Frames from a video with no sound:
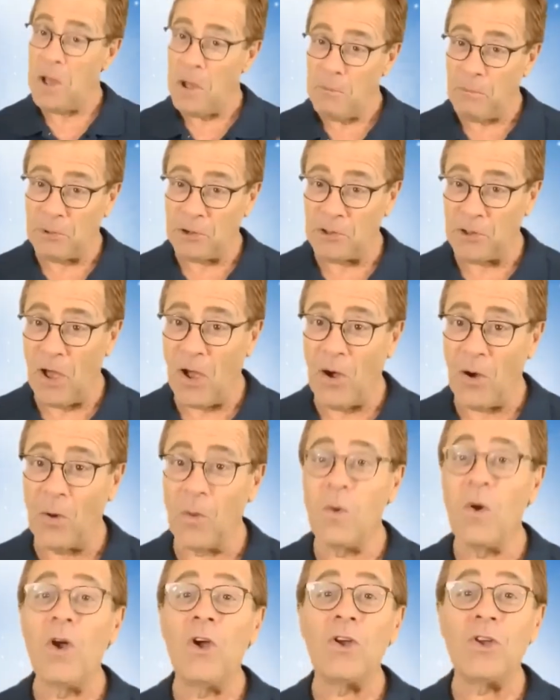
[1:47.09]

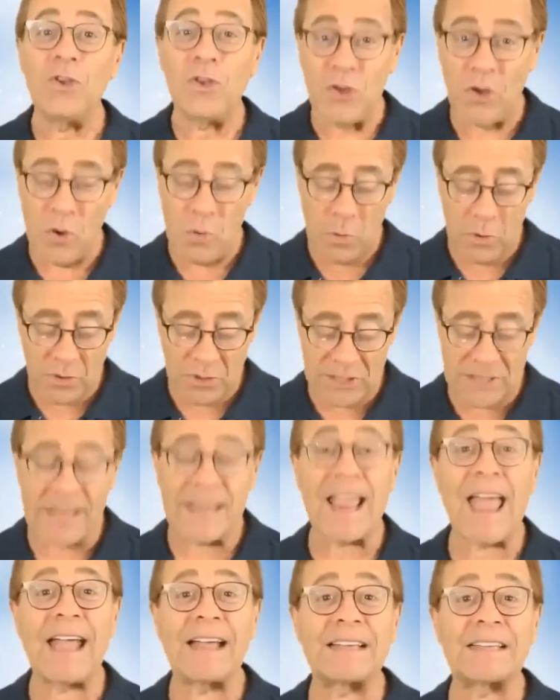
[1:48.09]
Below, you will
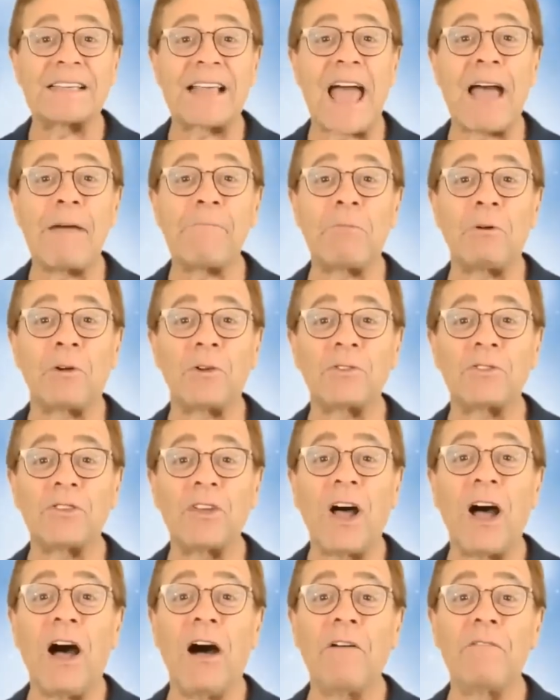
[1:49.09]
see examples
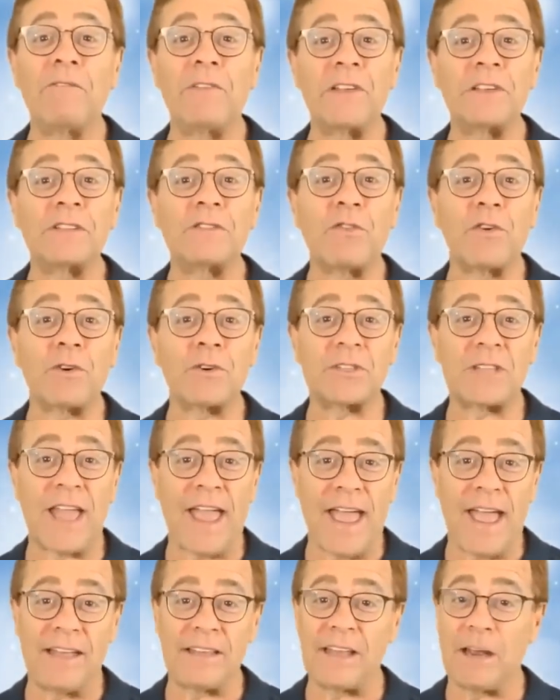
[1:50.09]
of this firsthand.